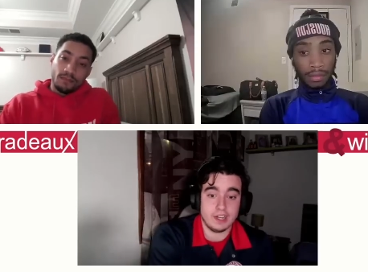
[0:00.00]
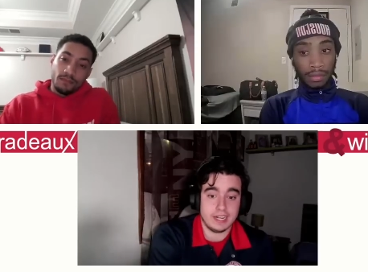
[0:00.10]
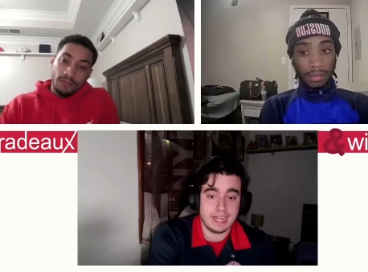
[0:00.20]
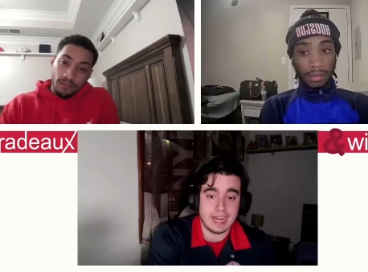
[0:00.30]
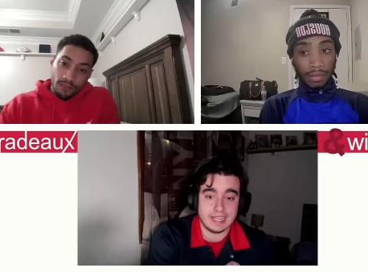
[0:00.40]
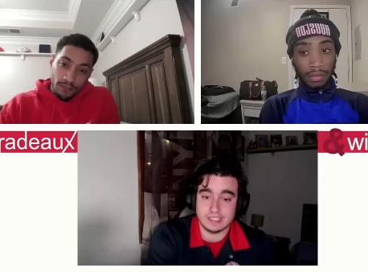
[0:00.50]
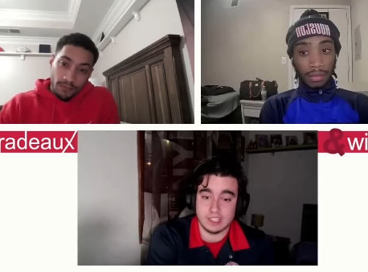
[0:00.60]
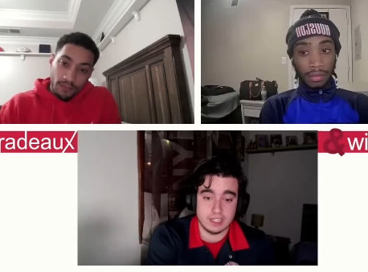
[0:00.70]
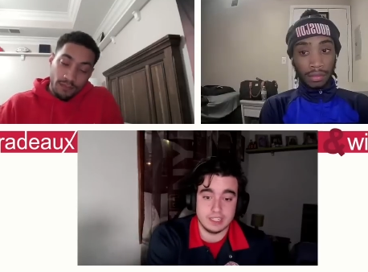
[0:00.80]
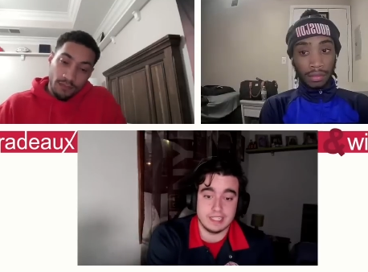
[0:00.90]
Speaker 1: got a guy that's
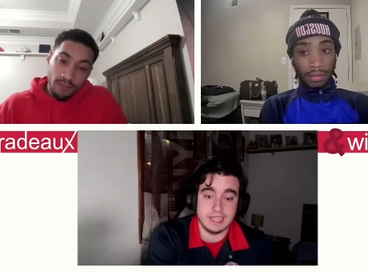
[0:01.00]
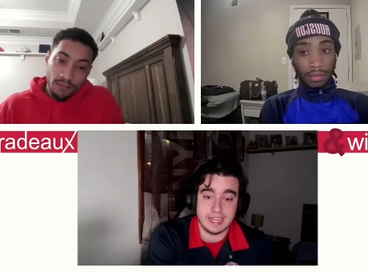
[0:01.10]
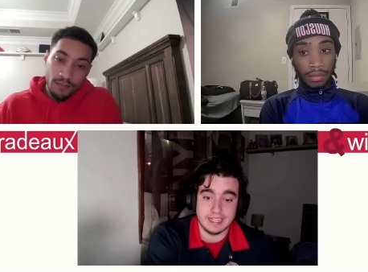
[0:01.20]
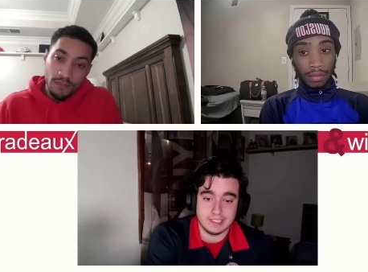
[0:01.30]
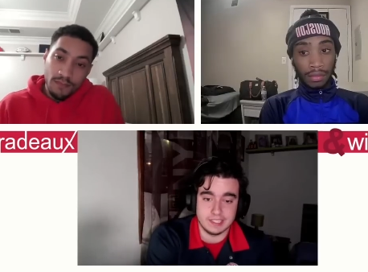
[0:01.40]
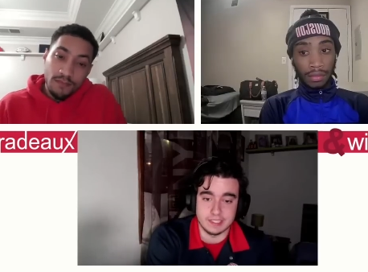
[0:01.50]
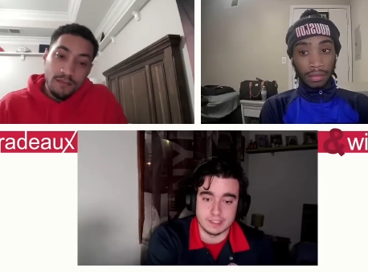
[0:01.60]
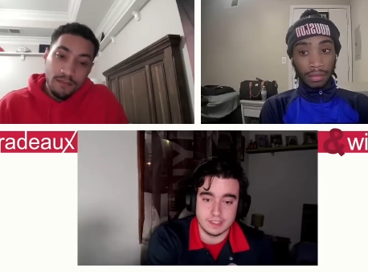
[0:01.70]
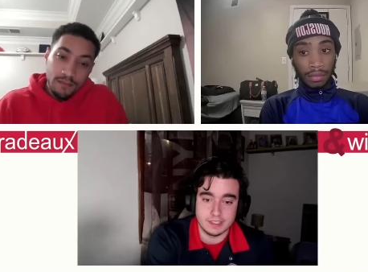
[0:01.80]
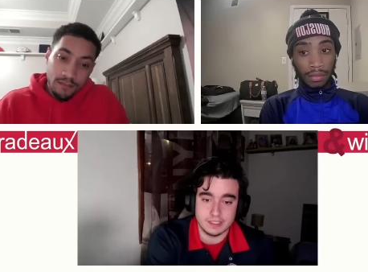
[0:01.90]
not going to take any shit.
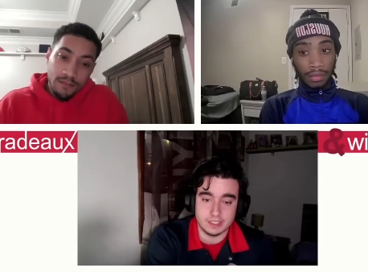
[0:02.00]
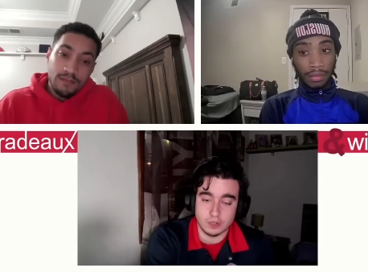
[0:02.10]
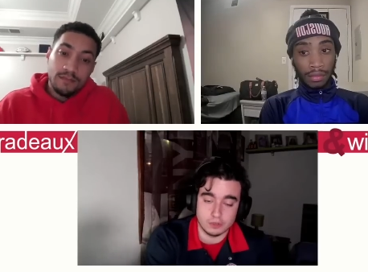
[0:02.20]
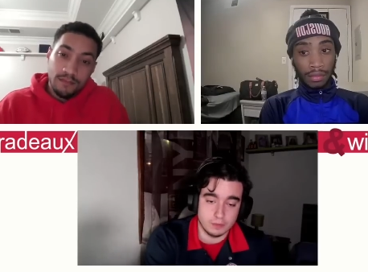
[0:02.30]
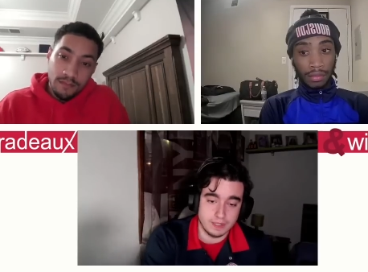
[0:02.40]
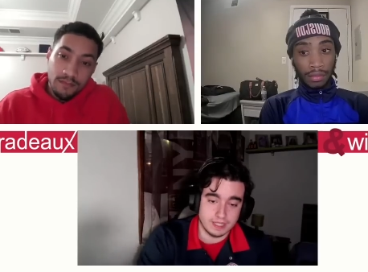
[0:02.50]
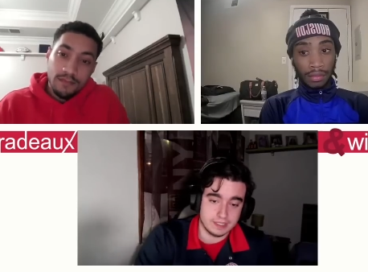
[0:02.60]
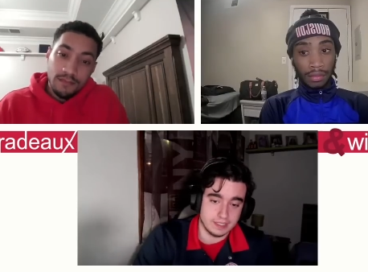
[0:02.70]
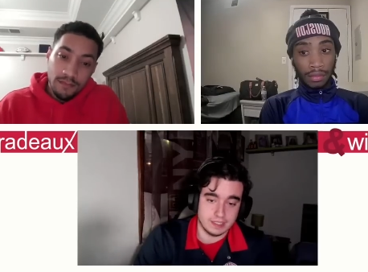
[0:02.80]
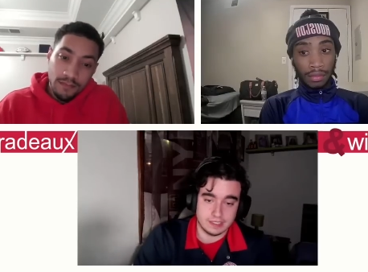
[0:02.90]
So to me, that's
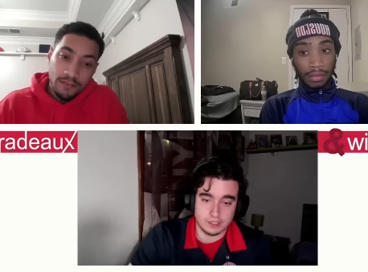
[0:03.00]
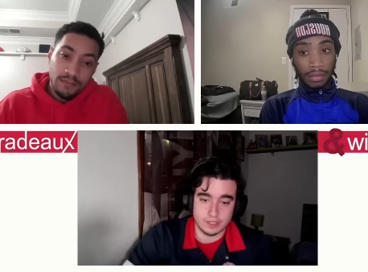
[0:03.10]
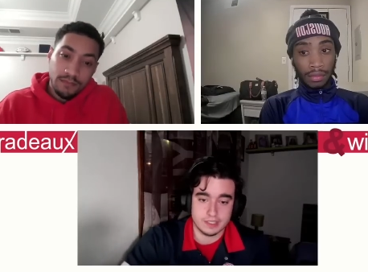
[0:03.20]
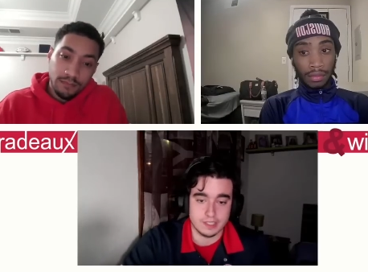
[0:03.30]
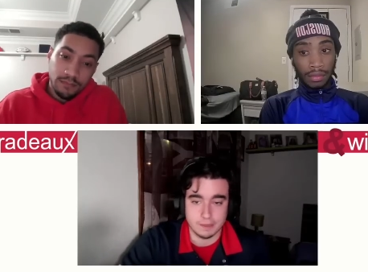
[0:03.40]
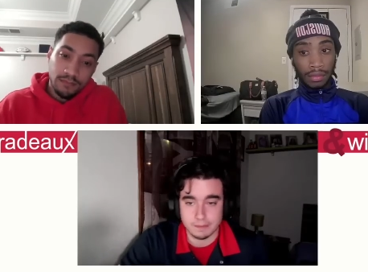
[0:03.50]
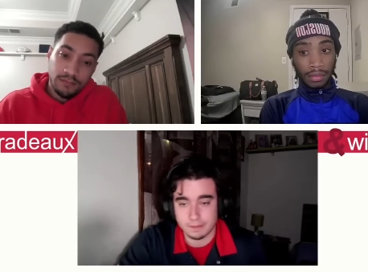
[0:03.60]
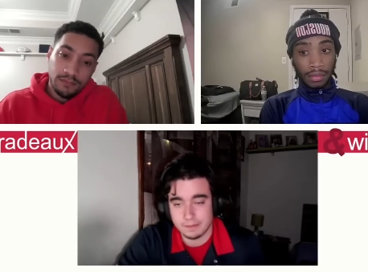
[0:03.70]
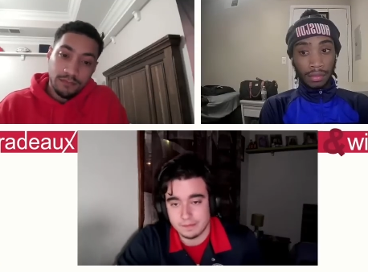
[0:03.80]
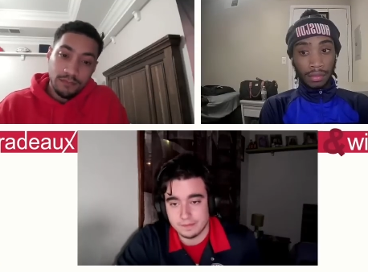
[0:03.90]
a that's a great step.
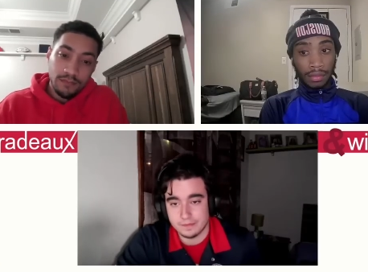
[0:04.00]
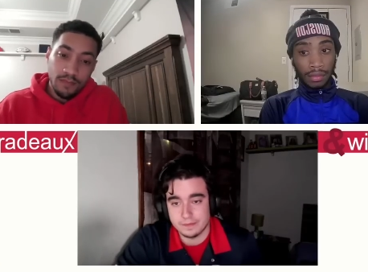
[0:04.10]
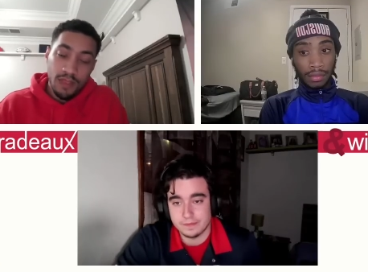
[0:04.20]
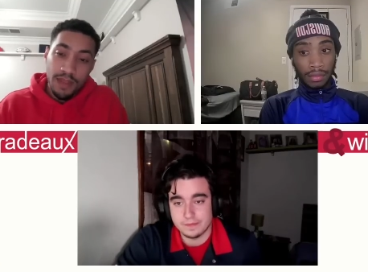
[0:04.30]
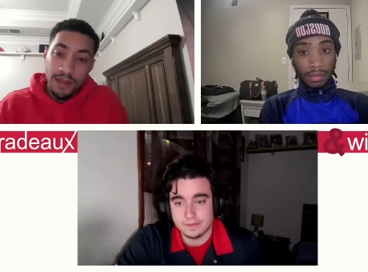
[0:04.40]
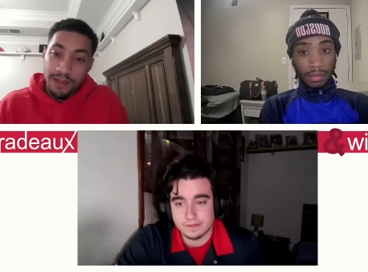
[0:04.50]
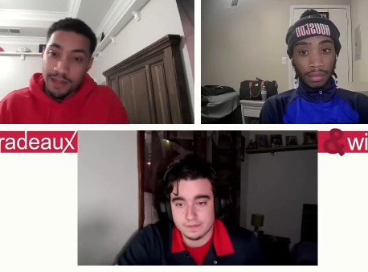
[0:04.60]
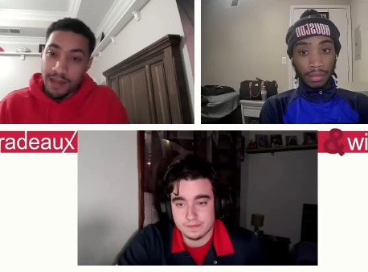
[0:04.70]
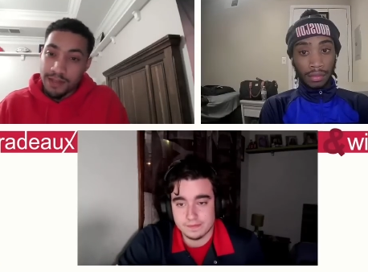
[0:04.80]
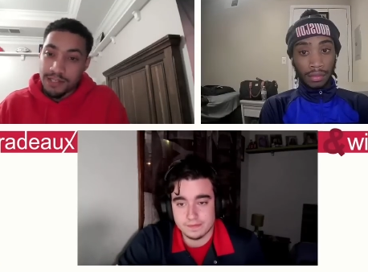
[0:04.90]

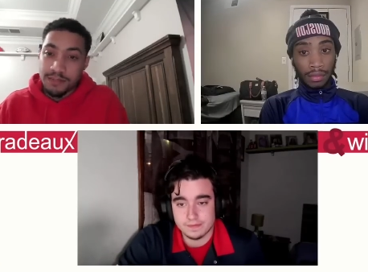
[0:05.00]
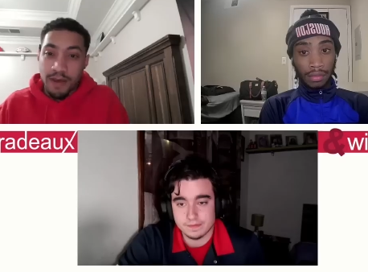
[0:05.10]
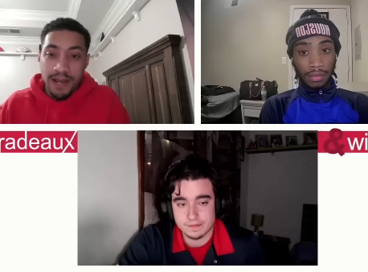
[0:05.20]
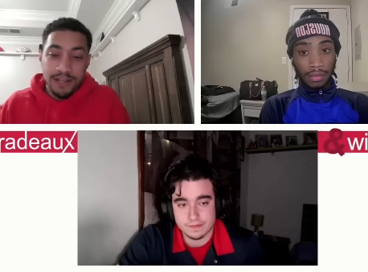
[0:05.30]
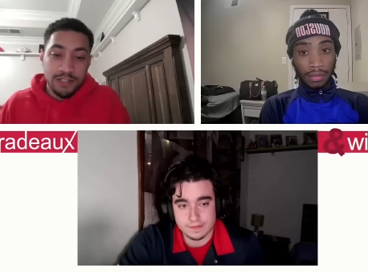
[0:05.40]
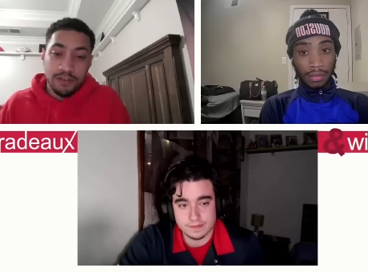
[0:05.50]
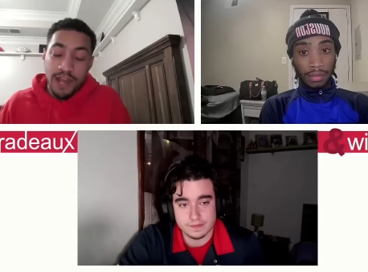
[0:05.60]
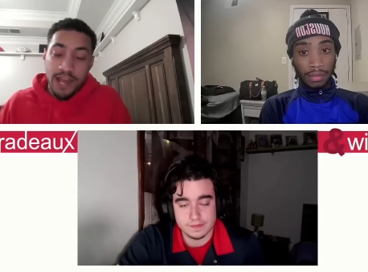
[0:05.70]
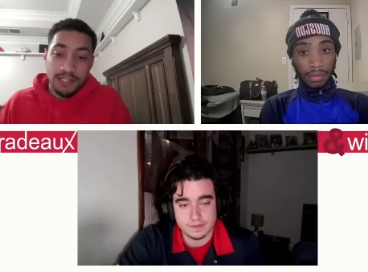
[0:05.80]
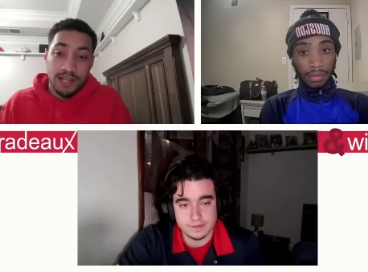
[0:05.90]
Speaker 2: Yeah, just my initial
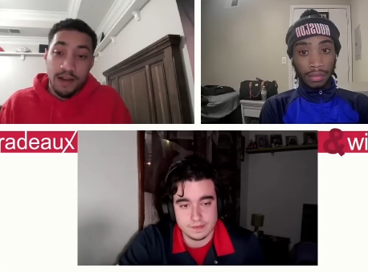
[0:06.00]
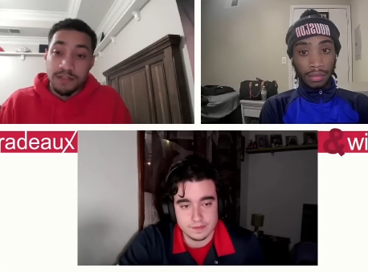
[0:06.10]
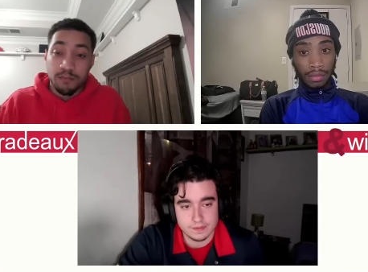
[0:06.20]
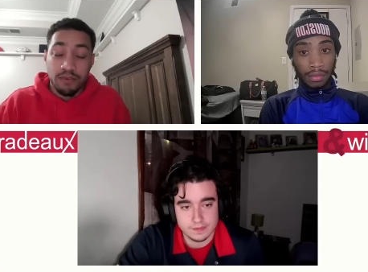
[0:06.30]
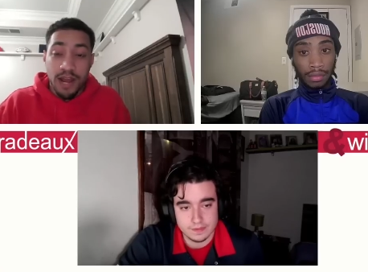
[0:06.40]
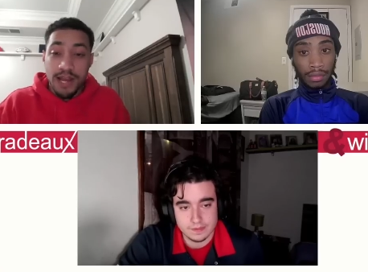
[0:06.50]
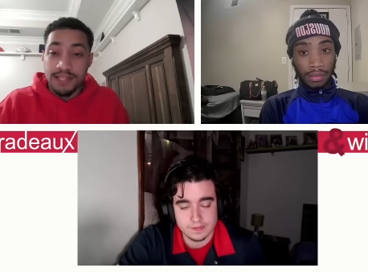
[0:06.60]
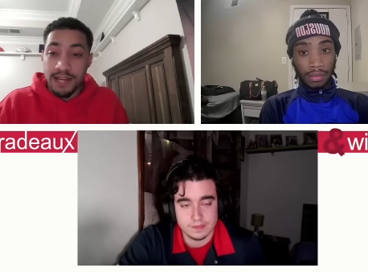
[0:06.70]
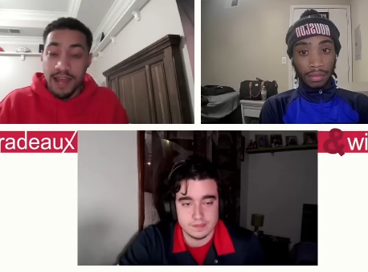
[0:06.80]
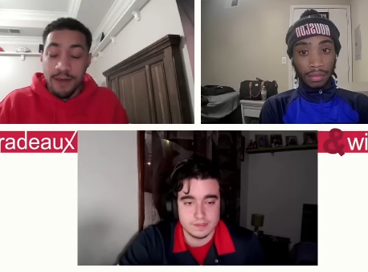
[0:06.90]
reaction. I was surprised
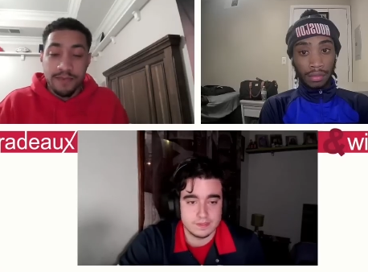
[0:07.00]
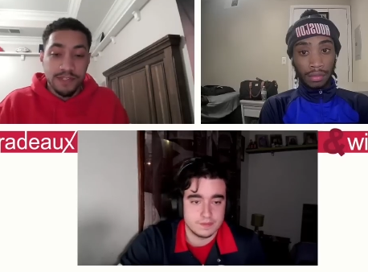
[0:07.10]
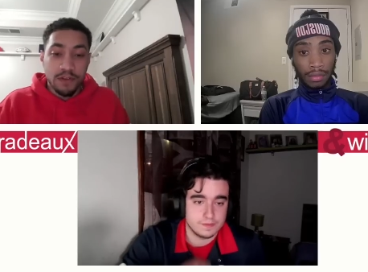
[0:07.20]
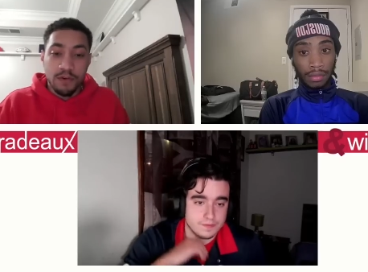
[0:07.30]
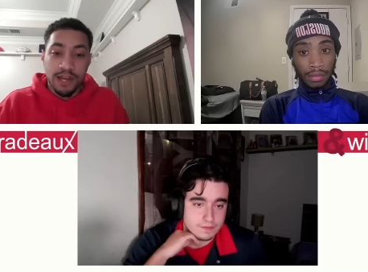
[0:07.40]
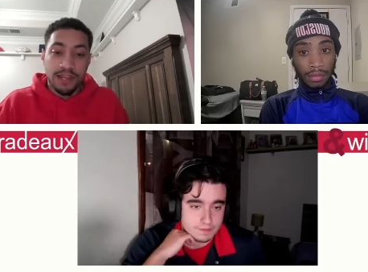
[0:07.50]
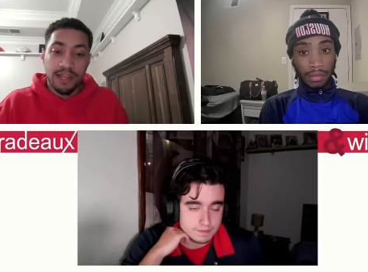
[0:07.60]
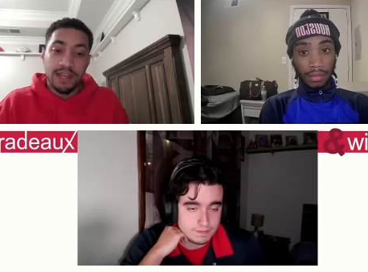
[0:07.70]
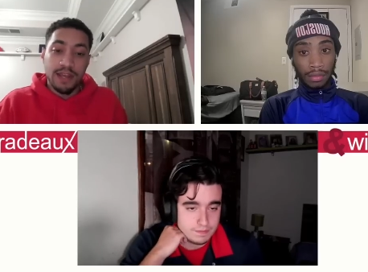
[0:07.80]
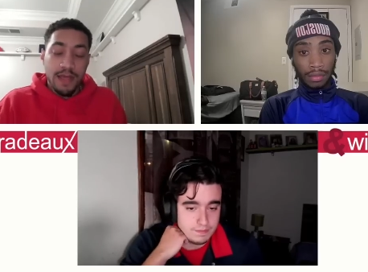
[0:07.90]
that it happened so
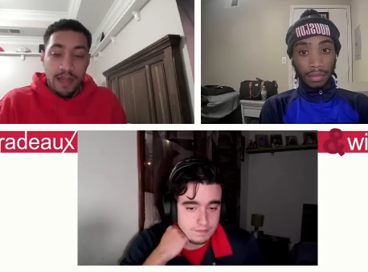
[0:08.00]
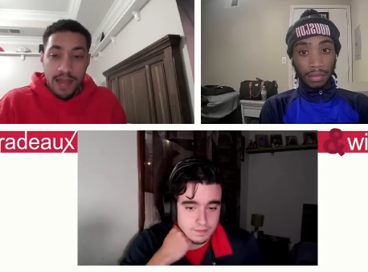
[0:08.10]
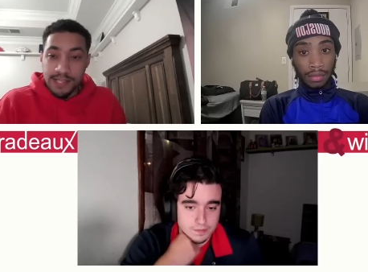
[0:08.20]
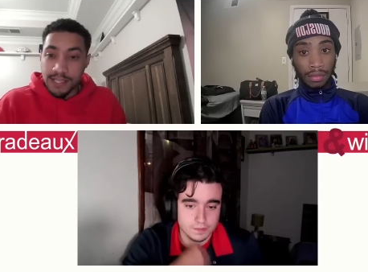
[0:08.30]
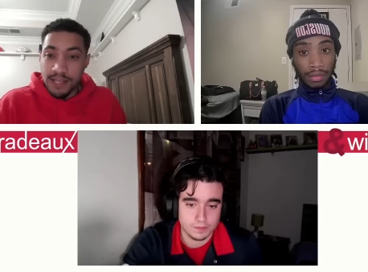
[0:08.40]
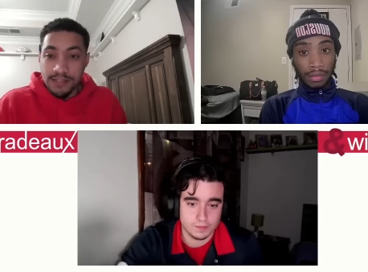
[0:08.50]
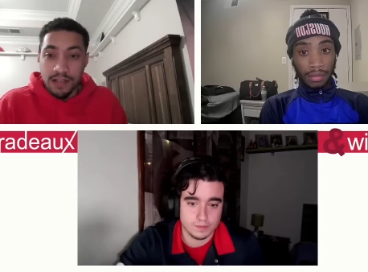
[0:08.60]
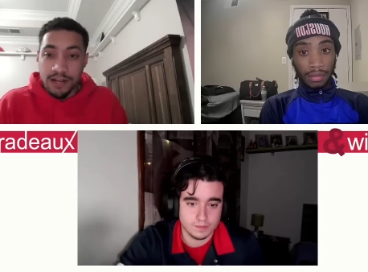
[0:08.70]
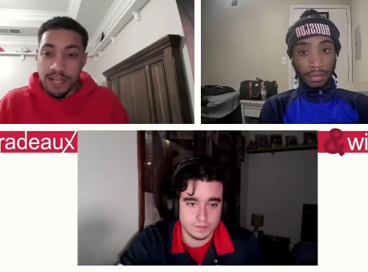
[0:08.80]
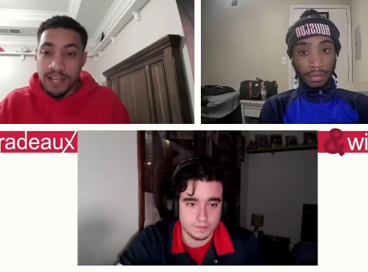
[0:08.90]
quickly. As I touched on in the